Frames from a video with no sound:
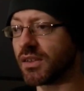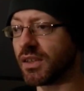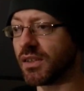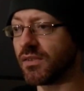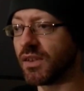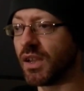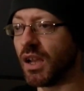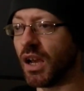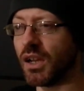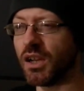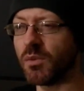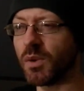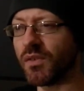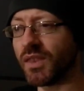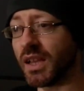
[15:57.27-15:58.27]
They've I don't
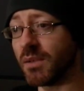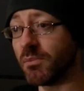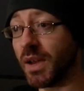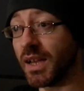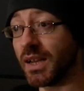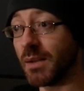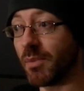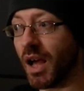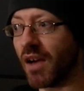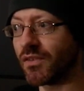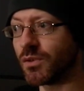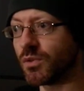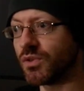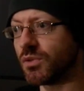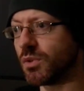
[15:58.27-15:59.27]
know whether they made it up
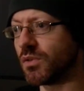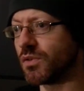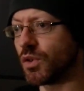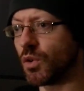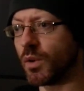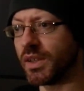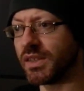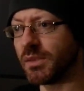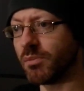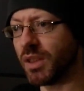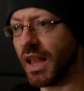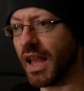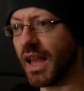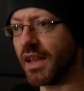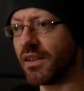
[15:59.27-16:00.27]
afterwards or whether it was always the
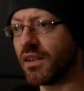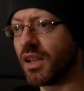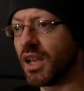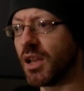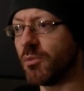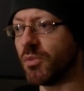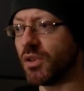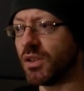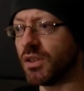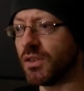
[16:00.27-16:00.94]
plan, but